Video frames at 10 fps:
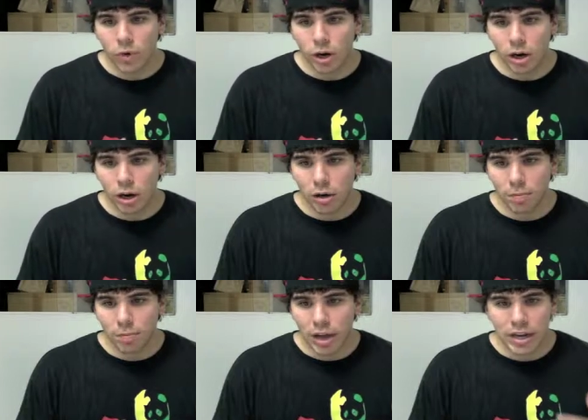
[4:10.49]

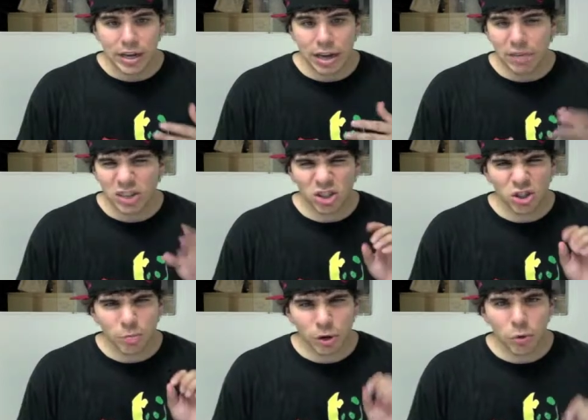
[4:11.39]
And he gave his
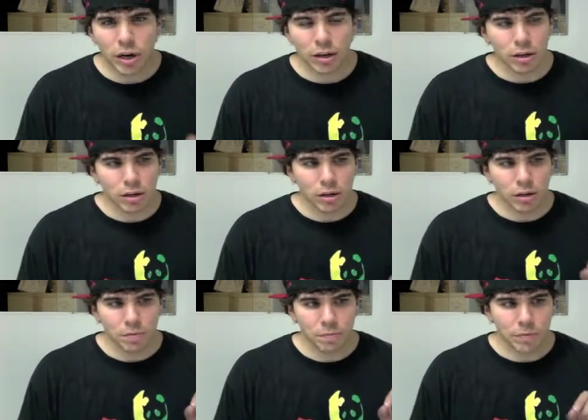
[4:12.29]
super quick,
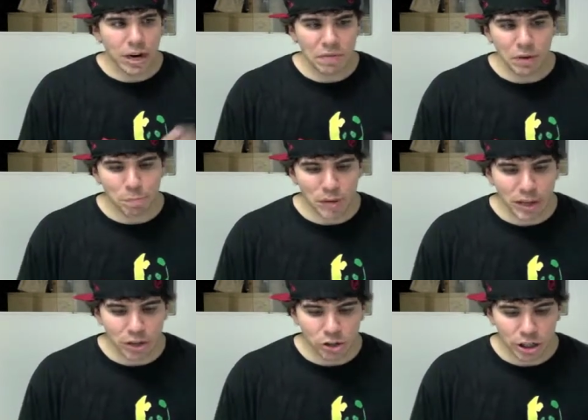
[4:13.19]
not even a
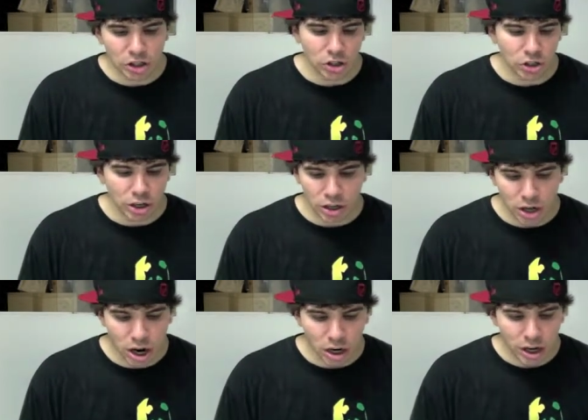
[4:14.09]
pitch. He just started to
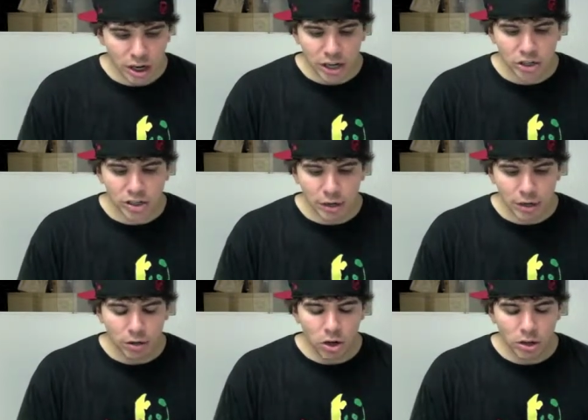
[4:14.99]
talk. He said
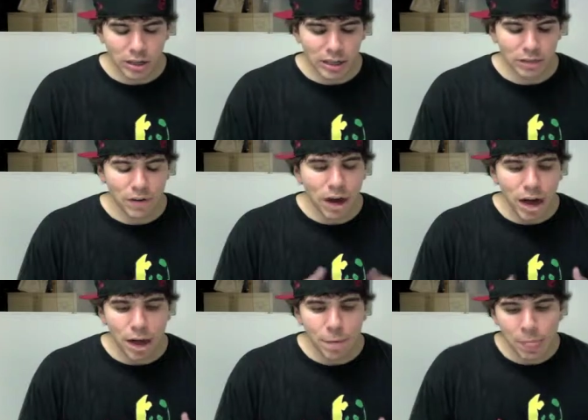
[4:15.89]
something along the lines of,
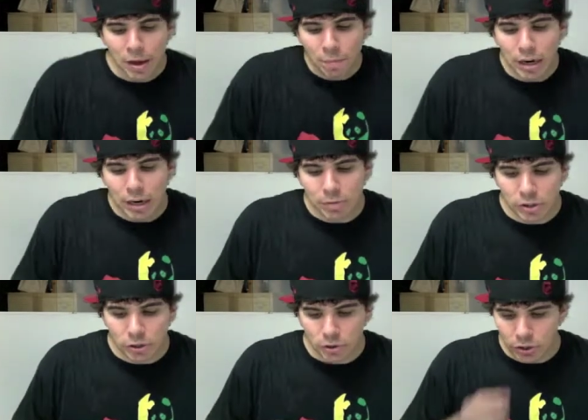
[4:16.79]
"Hi, my name is
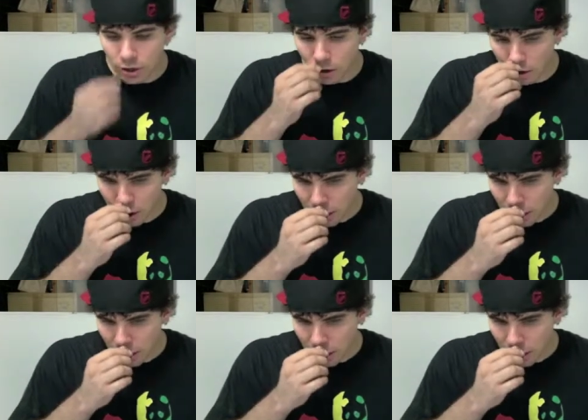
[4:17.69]
so and so.